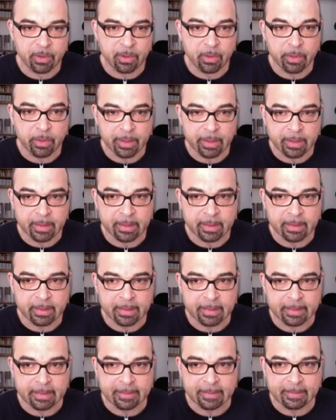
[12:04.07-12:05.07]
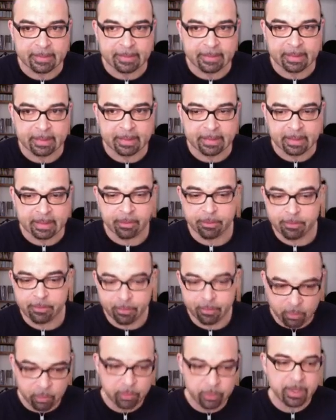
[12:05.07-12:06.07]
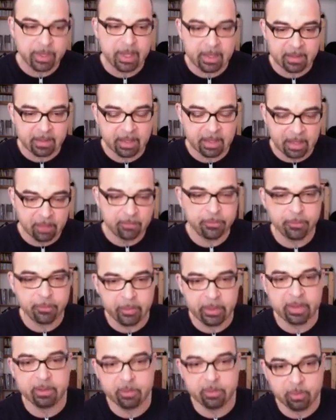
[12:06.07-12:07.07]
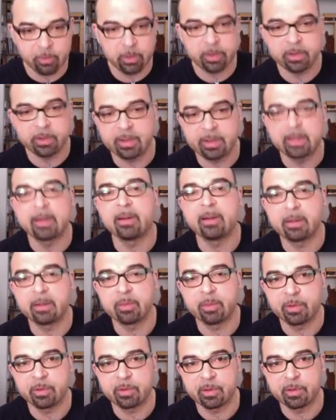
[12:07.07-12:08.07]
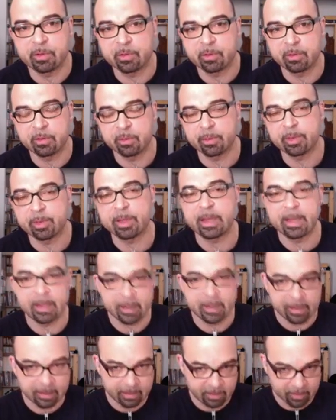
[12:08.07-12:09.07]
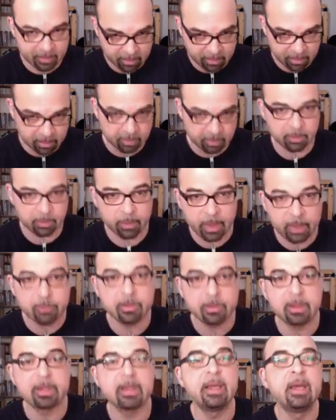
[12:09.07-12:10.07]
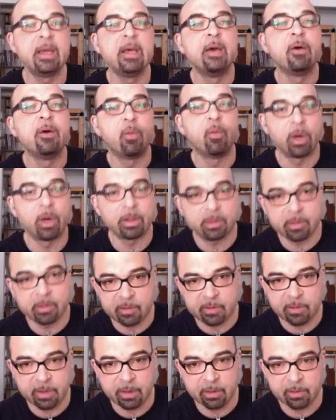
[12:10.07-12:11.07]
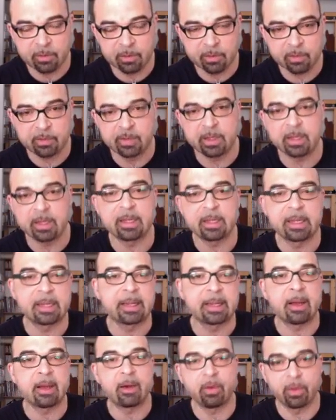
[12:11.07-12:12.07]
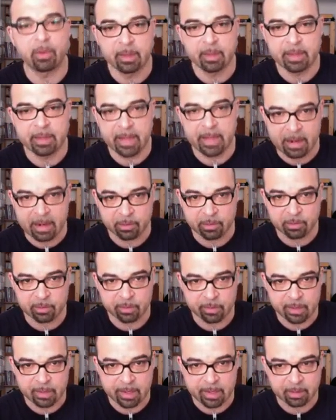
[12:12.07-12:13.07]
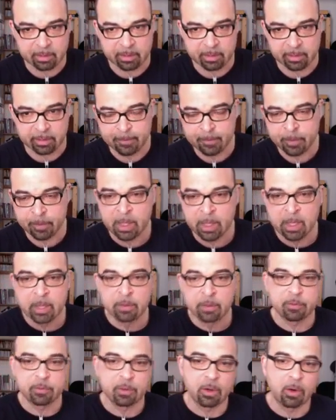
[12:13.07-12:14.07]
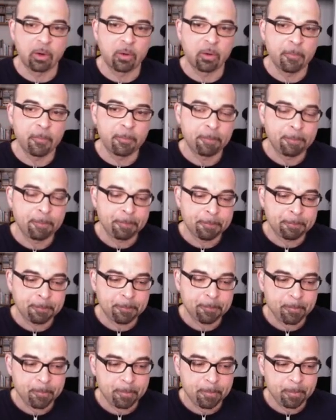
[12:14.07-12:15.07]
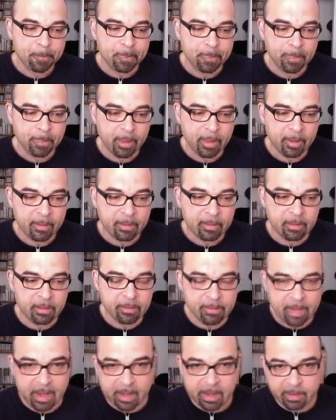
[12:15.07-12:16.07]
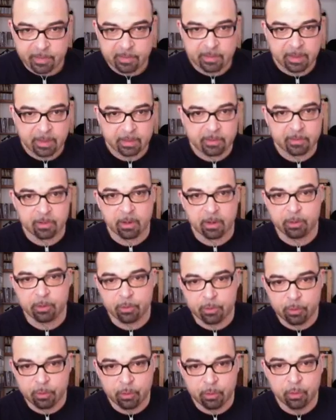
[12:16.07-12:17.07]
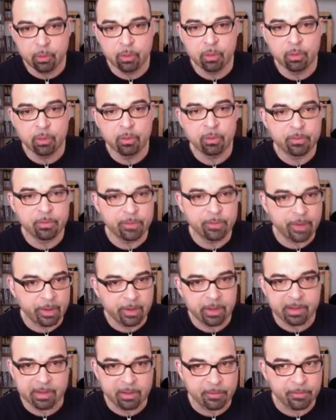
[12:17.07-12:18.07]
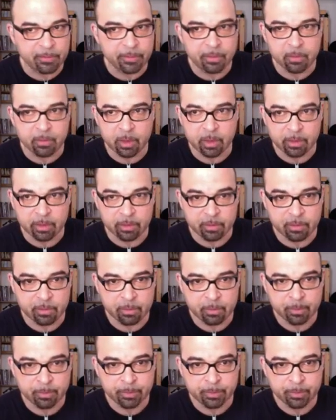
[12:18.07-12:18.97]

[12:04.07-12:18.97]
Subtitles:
going, and through that influence what the other musicians are playing, and consequentially what the singers are singing and how the actors are acting. So the mindsets are two very different ones.